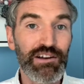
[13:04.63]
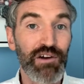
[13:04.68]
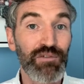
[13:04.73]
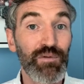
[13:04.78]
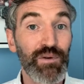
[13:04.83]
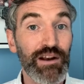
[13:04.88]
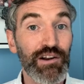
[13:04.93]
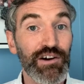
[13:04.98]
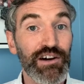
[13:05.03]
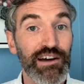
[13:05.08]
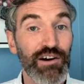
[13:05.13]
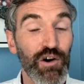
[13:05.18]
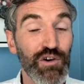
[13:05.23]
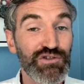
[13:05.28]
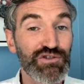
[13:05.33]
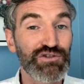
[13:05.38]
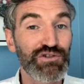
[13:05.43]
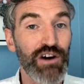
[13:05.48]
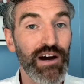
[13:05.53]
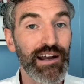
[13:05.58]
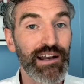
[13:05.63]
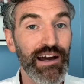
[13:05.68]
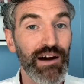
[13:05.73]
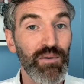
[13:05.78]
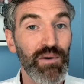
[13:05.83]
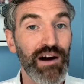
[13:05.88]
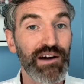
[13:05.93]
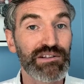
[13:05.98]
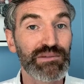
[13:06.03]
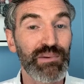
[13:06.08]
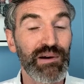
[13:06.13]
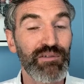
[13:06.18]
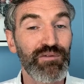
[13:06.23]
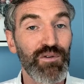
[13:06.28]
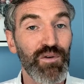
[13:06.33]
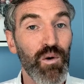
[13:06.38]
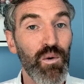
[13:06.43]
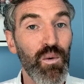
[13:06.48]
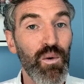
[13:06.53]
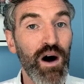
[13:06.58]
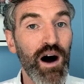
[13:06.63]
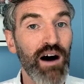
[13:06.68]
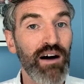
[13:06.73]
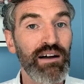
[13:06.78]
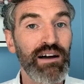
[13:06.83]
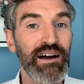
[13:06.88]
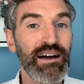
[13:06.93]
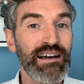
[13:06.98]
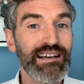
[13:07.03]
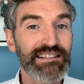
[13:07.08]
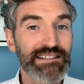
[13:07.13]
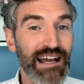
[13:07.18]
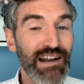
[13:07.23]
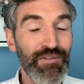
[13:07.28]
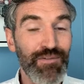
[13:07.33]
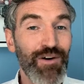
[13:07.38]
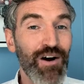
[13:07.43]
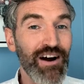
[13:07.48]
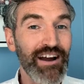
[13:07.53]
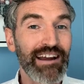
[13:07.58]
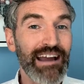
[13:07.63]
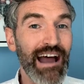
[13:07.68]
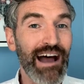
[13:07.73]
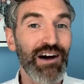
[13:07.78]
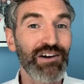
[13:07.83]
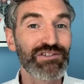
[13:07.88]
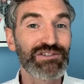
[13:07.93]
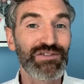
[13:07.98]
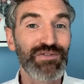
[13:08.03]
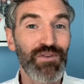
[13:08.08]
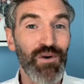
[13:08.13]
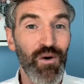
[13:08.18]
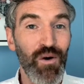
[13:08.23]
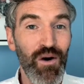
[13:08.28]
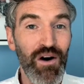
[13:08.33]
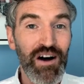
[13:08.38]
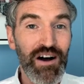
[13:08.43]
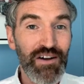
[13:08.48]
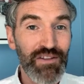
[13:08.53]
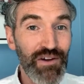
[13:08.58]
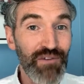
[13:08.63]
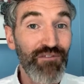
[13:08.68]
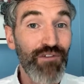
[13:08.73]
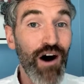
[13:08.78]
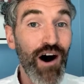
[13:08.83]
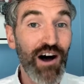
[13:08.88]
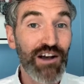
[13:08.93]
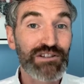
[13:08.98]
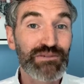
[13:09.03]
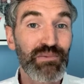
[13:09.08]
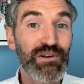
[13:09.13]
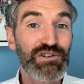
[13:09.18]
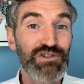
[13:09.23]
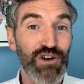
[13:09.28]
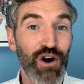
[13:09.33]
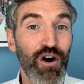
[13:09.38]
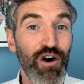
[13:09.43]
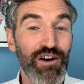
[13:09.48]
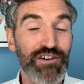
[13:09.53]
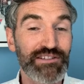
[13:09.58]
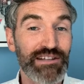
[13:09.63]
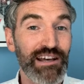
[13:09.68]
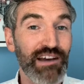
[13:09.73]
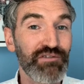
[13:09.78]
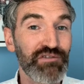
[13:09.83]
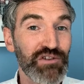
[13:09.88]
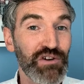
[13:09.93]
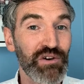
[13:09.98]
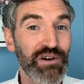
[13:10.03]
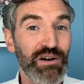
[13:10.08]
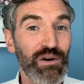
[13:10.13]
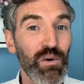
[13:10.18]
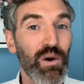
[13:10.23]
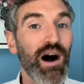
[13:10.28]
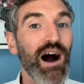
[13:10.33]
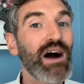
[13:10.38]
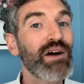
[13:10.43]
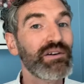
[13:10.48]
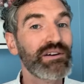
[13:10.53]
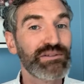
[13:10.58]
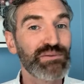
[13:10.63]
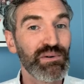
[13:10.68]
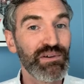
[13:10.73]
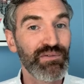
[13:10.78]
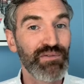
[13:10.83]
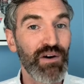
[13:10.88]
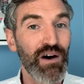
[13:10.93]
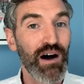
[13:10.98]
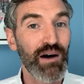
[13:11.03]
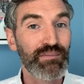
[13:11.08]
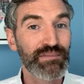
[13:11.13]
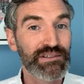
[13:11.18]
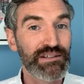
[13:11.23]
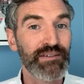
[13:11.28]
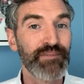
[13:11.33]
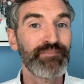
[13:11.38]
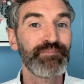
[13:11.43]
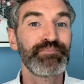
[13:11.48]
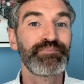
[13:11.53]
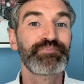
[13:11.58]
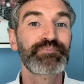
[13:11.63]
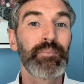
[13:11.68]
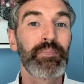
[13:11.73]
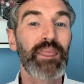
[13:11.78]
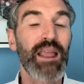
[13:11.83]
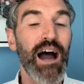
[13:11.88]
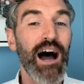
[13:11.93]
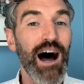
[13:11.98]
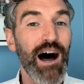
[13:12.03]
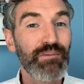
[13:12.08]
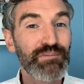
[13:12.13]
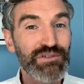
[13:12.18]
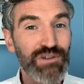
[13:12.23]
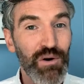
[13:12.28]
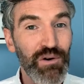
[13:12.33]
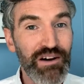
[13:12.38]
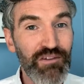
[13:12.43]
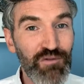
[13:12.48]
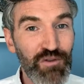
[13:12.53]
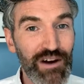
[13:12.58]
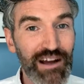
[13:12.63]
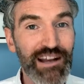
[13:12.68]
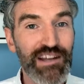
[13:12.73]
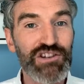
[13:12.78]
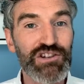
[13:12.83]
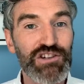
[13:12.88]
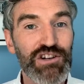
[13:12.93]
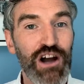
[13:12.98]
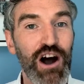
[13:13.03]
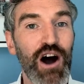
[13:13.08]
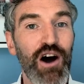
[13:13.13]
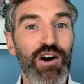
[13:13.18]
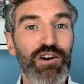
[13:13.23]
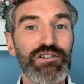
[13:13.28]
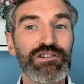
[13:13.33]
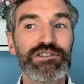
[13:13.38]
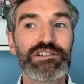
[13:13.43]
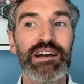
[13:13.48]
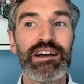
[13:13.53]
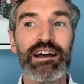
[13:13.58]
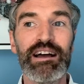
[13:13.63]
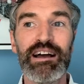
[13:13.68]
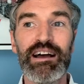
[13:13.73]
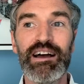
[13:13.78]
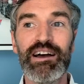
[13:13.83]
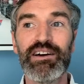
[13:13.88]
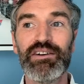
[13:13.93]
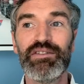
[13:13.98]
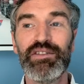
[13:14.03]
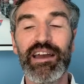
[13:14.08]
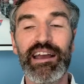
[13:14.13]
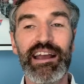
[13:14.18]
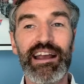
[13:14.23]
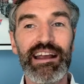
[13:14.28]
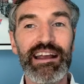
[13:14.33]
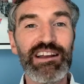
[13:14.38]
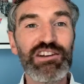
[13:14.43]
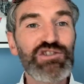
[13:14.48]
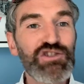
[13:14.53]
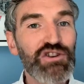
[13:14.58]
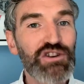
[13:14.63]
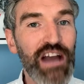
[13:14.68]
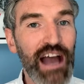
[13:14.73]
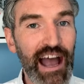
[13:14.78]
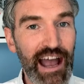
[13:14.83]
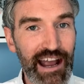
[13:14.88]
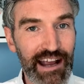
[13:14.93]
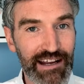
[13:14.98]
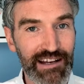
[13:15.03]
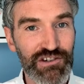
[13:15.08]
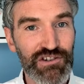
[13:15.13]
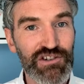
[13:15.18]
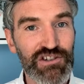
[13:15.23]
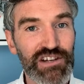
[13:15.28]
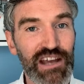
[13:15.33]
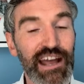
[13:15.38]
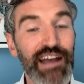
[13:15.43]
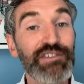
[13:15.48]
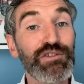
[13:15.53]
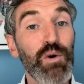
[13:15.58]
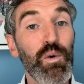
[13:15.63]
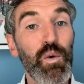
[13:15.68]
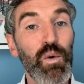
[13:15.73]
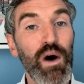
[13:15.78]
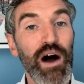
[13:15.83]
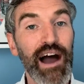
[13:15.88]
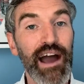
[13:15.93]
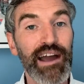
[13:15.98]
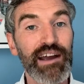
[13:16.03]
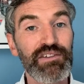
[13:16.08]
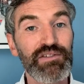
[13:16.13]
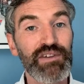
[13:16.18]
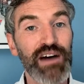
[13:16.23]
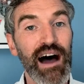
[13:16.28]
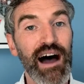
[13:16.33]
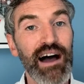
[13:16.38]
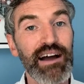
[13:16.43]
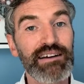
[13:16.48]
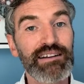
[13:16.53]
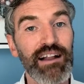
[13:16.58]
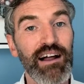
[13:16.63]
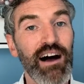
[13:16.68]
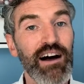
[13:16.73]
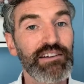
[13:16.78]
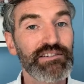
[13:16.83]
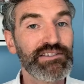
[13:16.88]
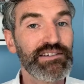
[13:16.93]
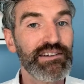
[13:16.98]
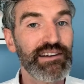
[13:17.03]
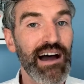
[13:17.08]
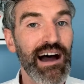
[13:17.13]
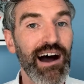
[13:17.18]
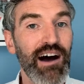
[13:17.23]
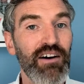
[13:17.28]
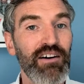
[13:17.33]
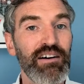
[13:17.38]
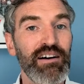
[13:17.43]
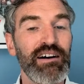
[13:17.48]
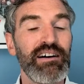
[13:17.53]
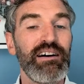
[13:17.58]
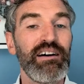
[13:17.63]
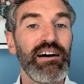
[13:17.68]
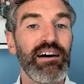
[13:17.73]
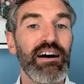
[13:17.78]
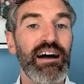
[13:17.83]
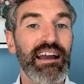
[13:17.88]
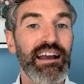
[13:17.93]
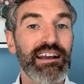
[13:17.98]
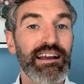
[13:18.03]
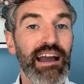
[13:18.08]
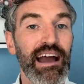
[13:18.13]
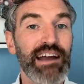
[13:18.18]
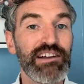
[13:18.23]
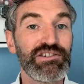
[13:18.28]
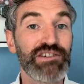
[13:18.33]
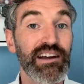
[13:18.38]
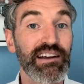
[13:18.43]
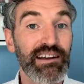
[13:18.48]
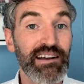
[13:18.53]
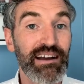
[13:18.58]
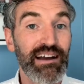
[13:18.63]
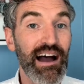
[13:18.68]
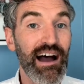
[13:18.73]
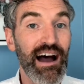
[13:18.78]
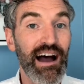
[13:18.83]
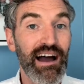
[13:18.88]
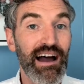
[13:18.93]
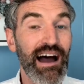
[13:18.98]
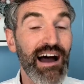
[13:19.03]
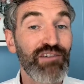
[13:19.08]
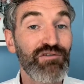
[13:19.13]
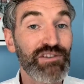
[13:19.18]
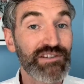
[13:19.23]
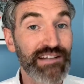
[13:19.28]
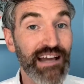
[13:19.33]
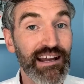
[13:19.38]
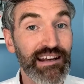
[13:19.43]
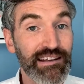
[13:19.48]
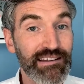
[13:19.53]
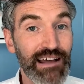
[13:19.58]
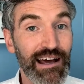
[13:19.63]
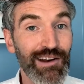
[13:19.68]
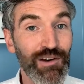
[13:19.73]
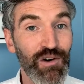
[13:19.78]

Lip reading: if we look at Australia, where it's been for a while. Settify accounts for the vast majority of new inquiries with firms. So it really shows the change in the way that clients are now engaging and retaining their